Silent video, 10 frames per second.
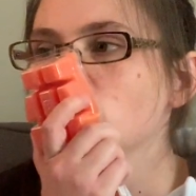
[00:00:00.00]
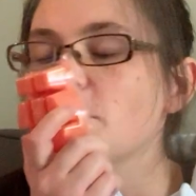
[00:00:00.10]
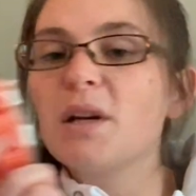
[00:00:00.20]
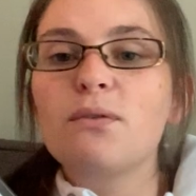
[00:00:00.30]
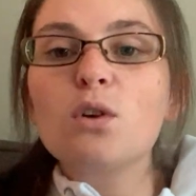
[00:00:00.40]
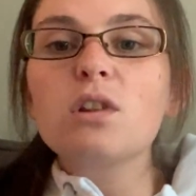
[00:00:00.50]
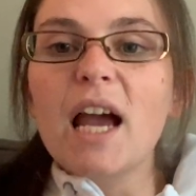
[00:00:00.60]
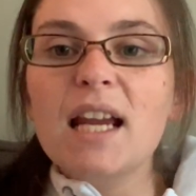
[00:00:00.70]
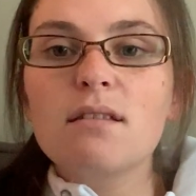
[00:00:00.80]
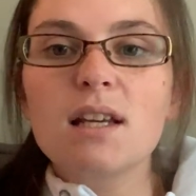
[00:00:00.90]
But if you
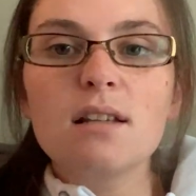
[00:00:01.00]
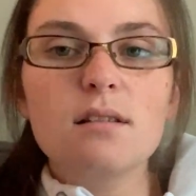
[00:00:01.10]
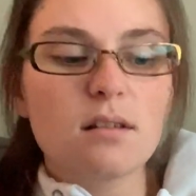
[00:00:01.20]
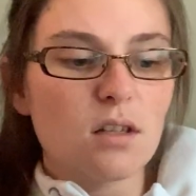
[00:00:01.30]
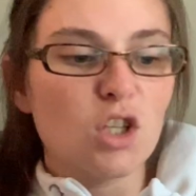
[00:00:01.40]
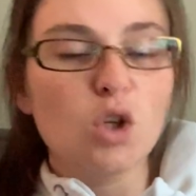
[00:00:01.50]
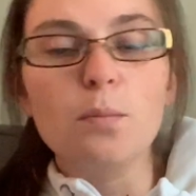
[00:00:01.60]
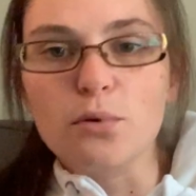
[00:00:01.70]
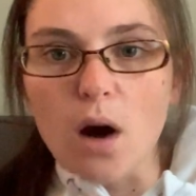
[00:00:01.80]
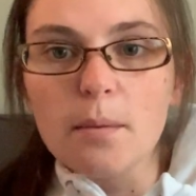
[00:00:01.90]
like this, you'll
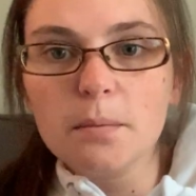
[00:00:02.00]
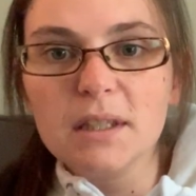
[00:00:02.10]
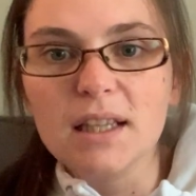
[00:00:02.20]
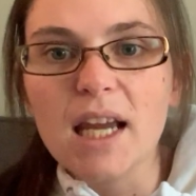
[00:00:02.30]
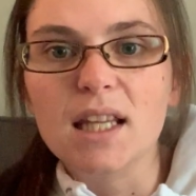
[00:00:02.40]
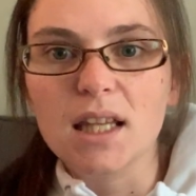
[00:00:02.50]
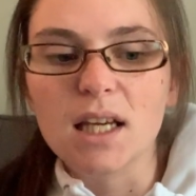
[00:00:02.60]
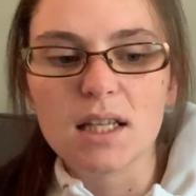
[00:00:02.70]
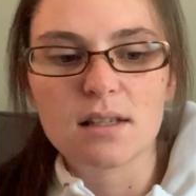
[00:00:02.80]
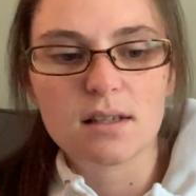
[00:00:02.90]
probably like
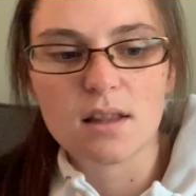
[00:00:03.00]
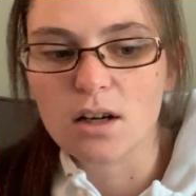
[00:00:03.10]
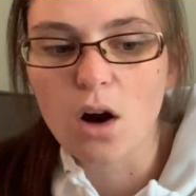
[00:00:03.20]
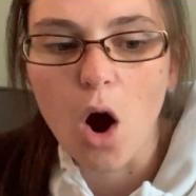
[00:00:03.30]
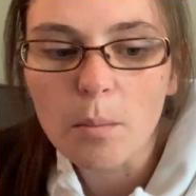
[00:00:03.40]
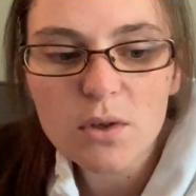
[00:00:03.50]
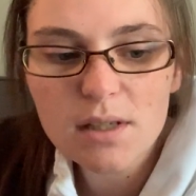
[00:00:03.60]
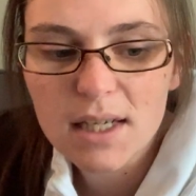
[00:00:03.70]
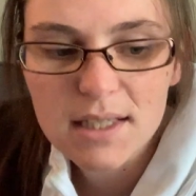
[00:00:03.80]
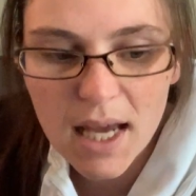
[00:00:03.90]
this. They're
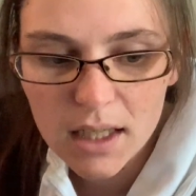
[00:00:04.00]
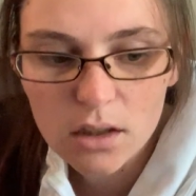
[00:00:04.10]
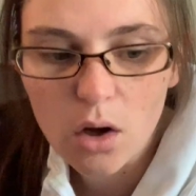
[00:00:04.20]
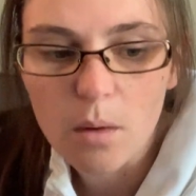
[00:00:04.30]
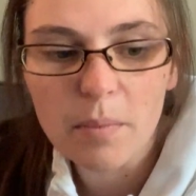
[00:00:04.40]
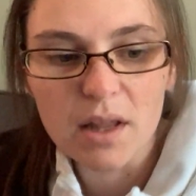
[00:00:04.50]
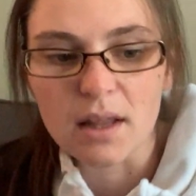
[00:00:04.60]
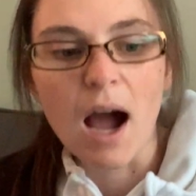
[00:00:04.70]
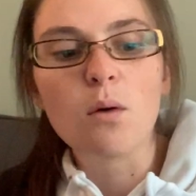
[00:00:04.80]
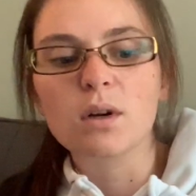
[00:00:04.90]
almost identical, but
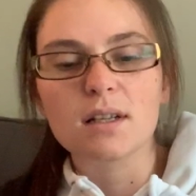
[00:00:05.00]
that one